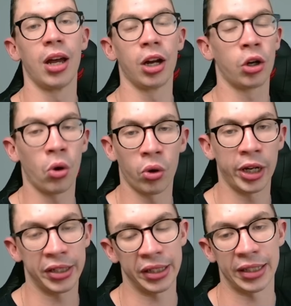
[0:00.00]

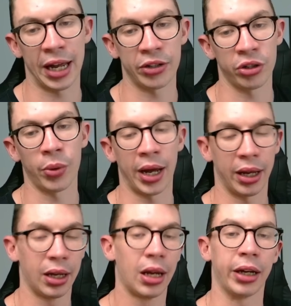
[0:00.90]
corners, etc., where
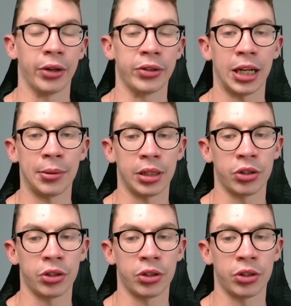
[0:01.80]
teams can